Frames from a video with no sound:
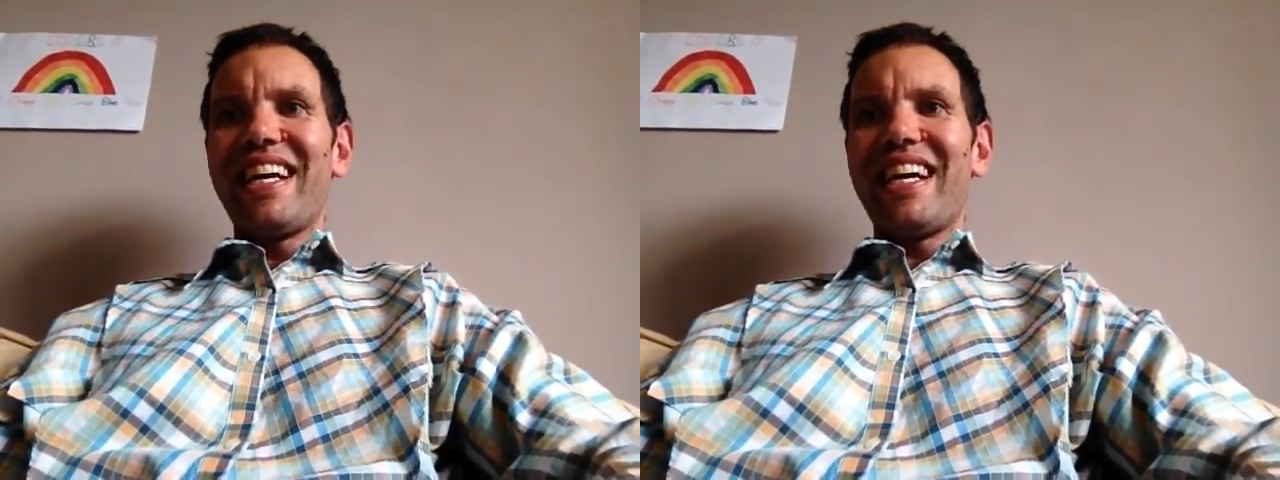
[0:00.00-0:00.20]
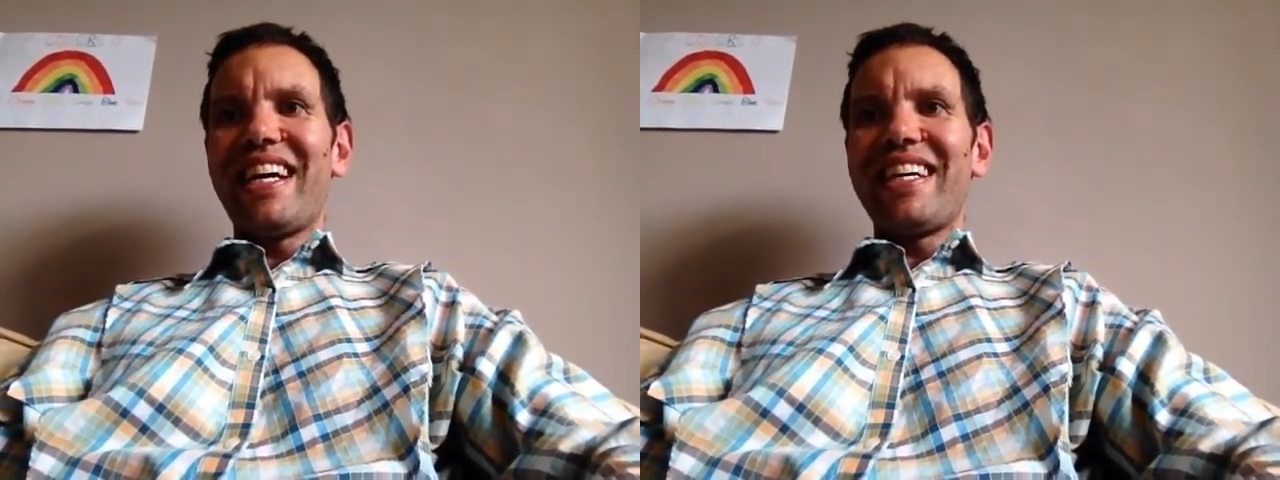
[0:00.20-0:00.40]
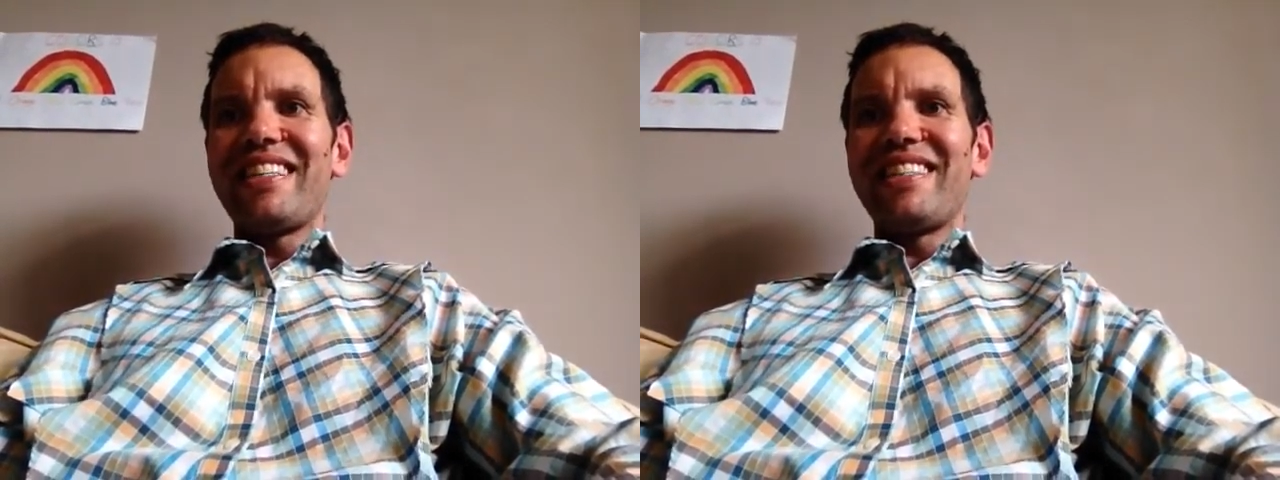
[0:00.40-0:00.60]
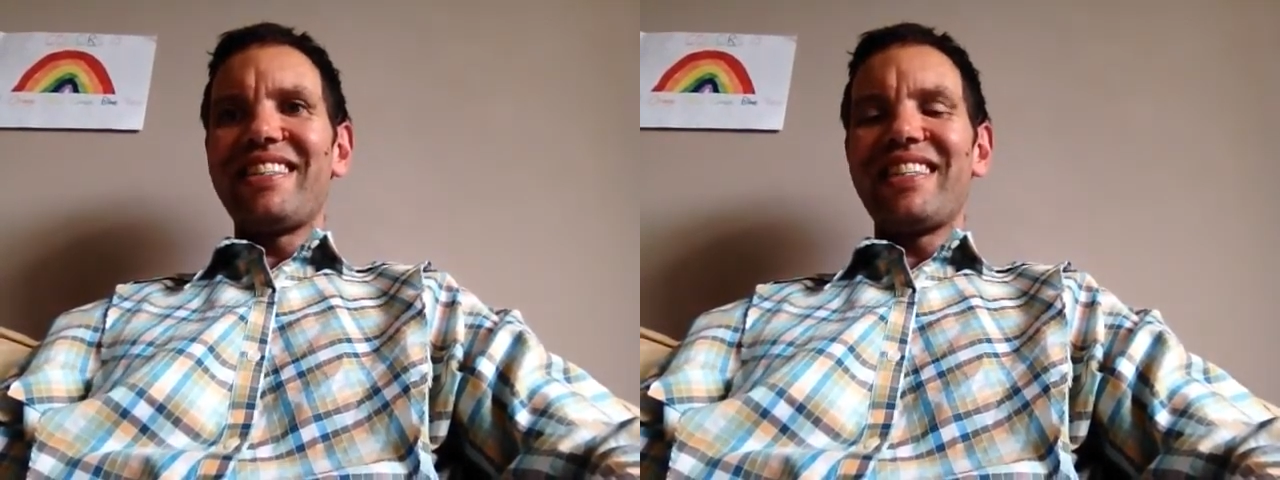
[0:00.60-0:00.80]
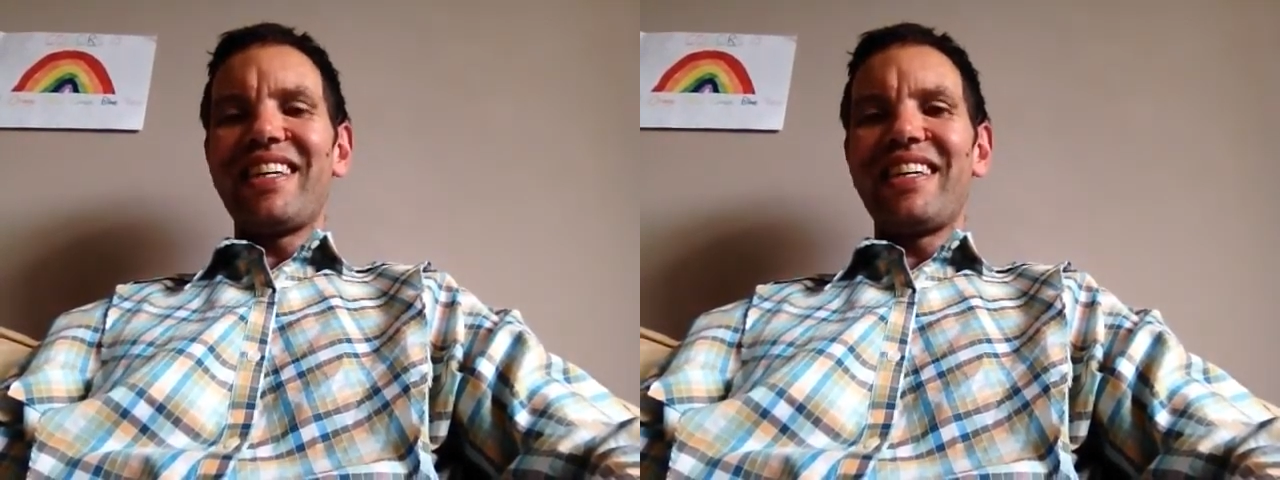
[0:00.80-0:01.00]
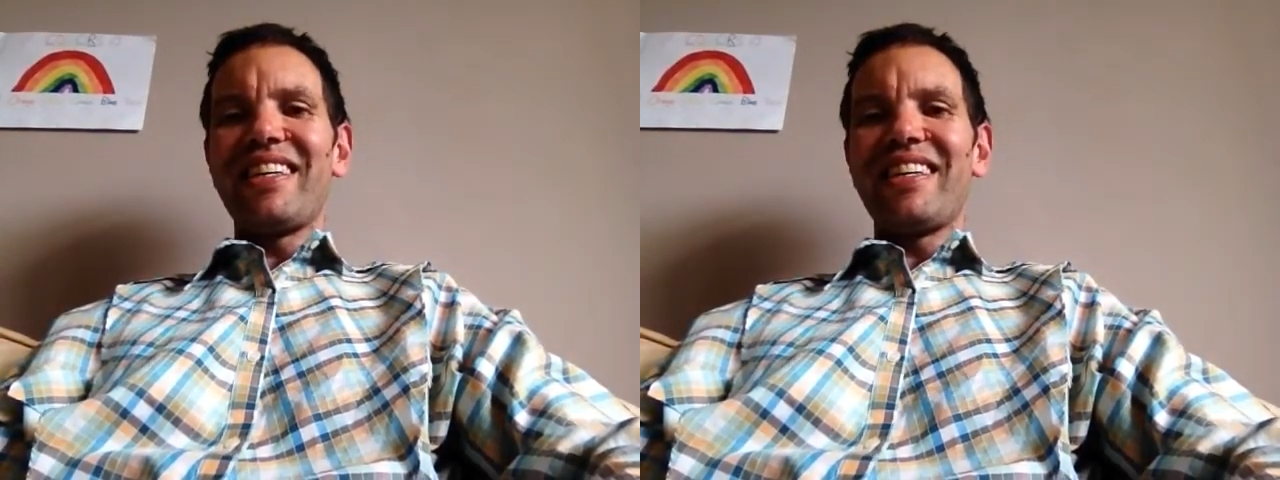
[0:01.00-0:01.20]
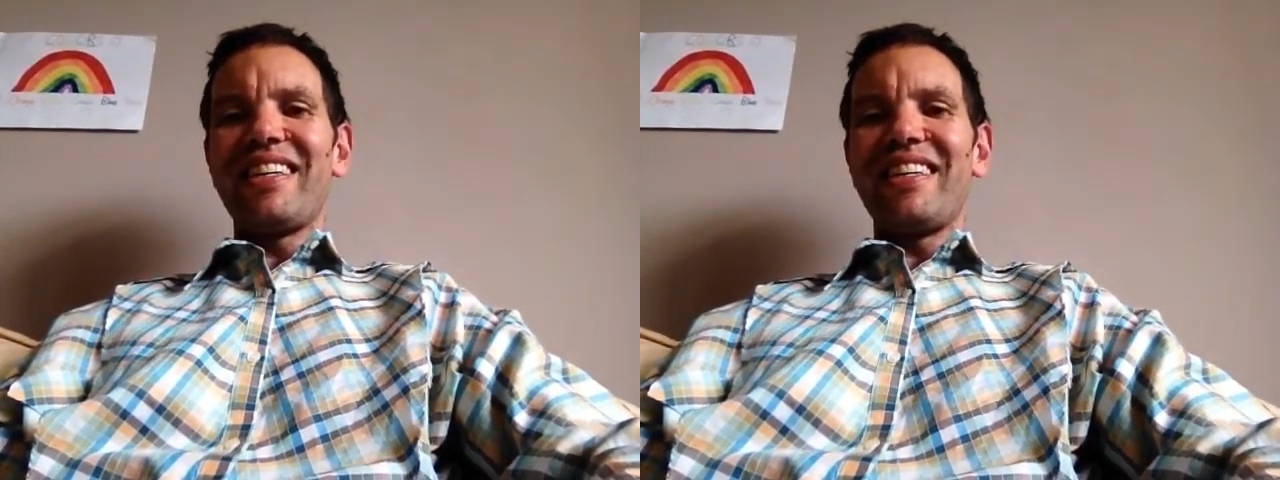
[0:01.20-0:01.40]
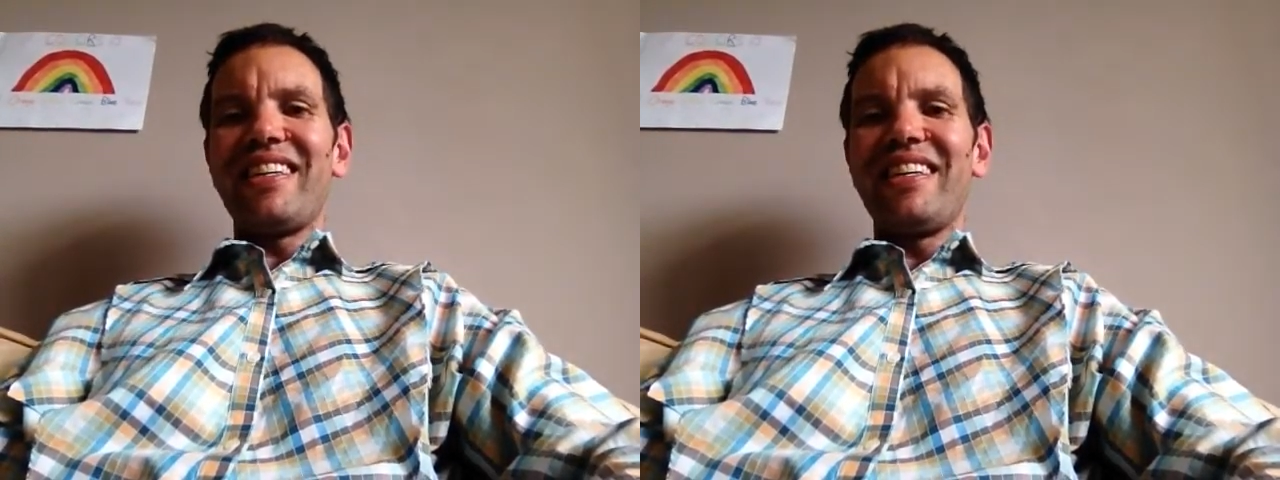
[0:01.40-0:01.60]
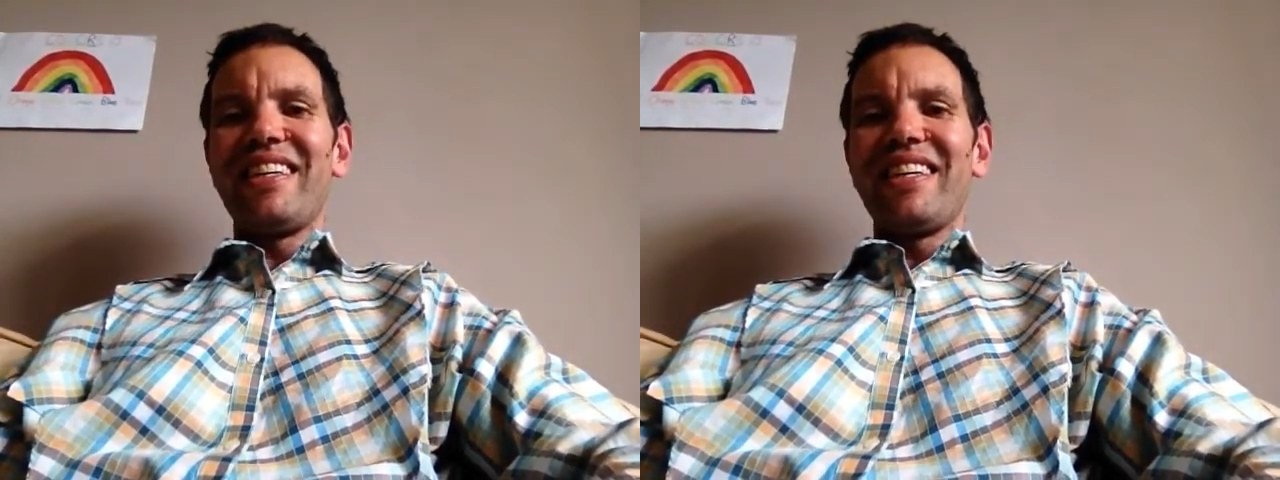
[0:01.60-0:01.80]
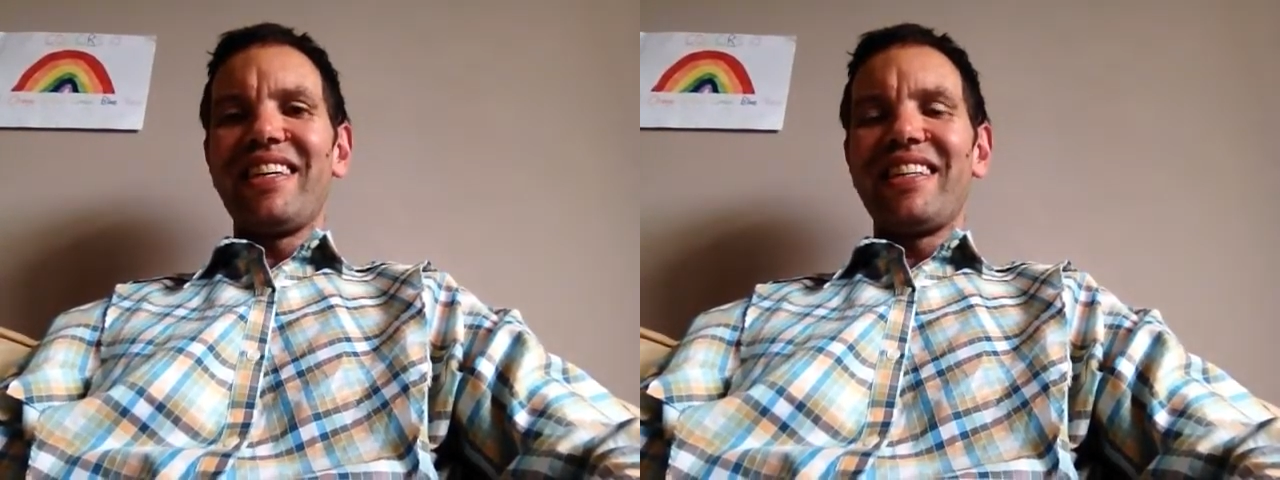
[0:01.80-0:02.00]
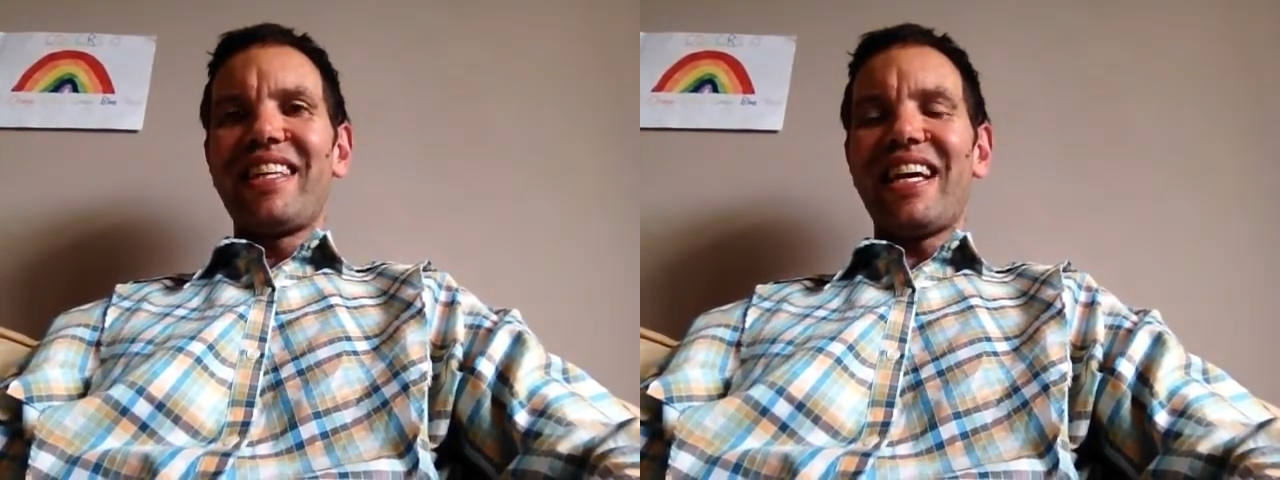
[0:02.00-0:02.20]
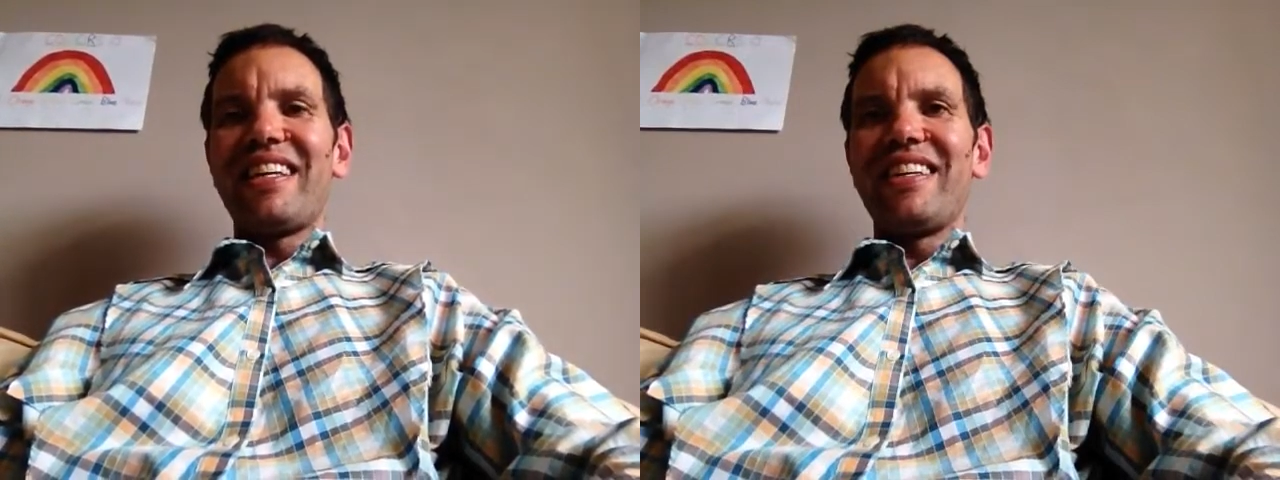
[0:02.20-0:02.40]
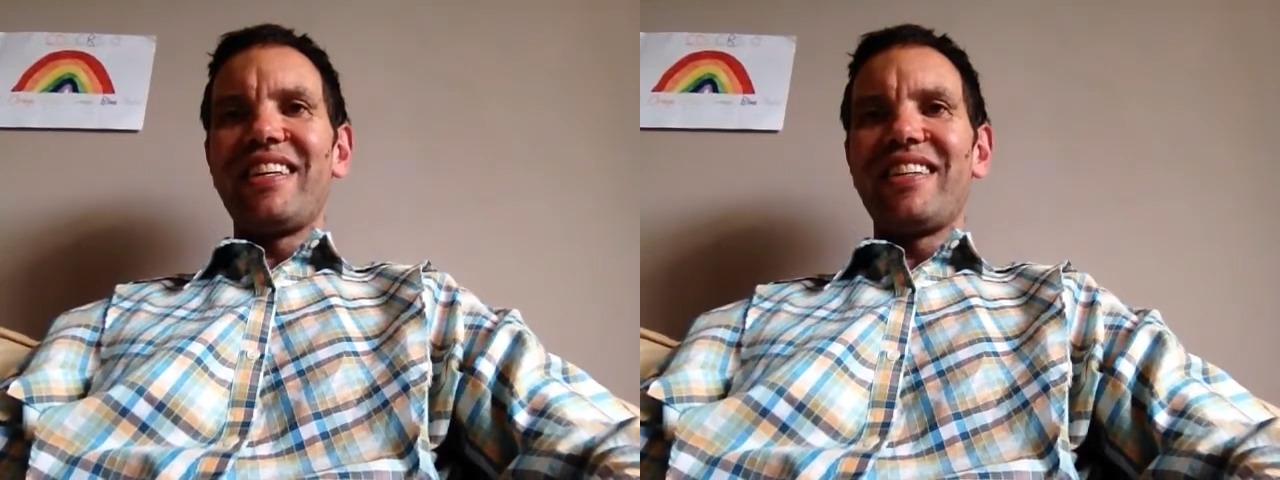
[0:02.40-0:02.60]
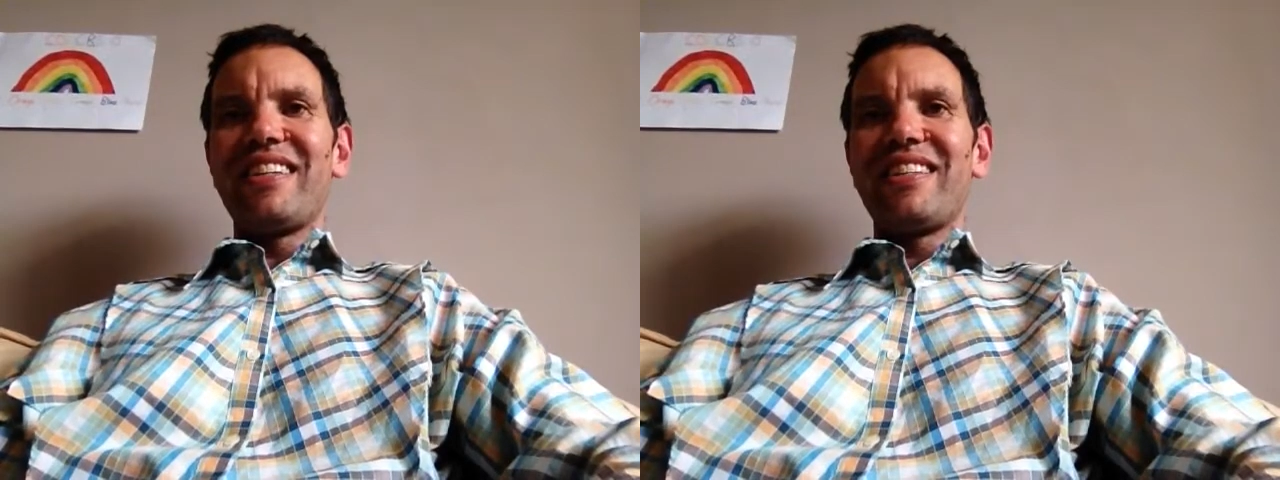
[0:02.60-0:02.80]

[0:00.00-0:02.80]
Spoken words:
And I then,